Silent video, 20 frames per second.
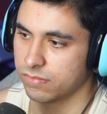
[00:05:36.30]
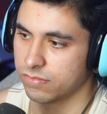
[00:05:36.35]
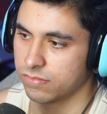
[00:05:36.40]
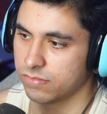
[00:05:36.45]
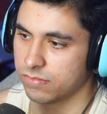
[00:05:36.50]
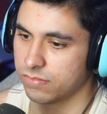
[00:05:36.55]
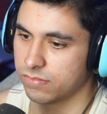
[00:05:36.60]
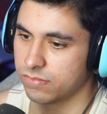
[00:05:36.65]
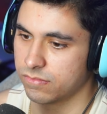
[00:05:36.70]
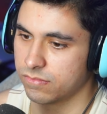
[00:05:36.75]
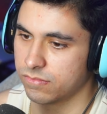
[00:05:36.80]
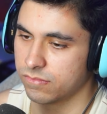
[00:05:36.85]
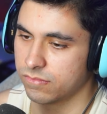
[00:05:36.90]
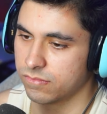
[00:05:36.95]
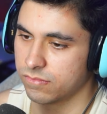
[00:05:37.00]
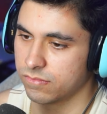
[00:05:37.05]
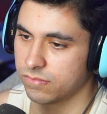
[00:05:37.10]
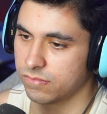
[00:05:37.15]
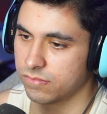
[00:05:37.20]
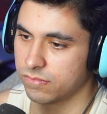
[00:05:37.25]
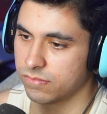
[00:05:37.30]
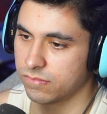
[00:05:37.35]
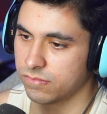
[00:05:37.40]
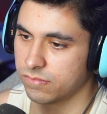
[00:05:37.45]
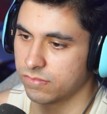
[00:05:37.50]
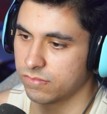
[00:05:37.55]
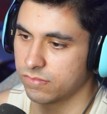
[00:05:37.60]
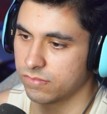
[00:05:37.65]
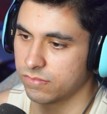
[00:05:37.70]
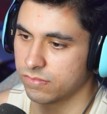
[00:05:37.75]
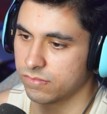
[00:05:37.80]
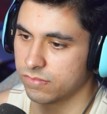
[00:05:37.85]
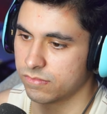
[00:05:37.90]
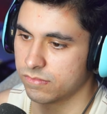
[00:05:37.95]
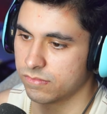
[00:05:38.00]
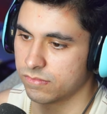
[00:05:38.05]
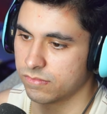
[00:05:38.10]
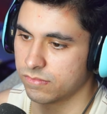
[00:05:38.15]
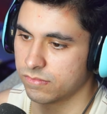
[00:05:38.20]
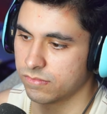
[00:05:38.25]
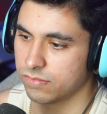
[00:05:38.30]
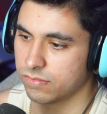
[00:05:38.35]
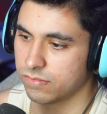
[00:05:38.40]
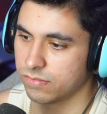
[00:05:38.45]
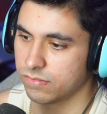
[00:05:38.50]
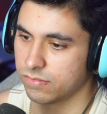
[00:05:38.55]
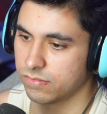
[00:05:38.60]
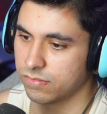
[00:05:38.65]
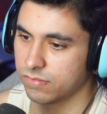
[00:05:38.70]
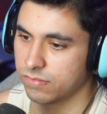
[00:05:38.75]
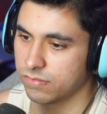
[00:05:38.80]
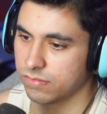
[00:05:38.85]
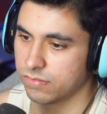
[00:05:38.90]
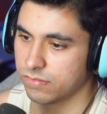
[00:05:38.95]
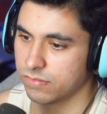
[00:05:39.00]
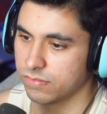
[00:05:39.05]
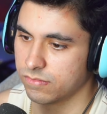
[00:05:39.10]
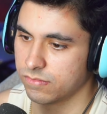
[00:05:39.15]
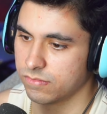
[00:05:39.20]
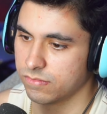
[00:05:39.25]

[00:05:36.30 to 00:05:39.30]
No one is speaking in this clip.